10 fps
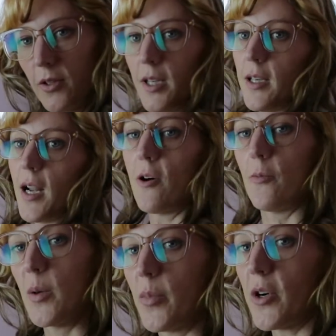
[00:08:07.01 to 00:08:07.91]
and now
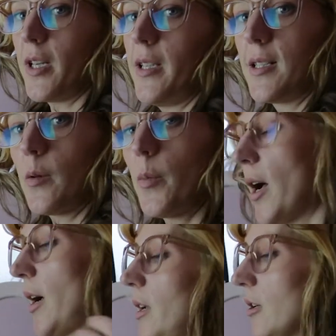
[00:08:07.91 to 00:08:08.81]
my body is up
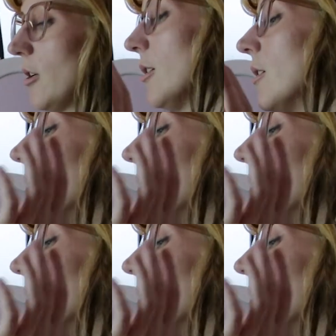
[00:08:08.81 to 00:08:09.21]
higher,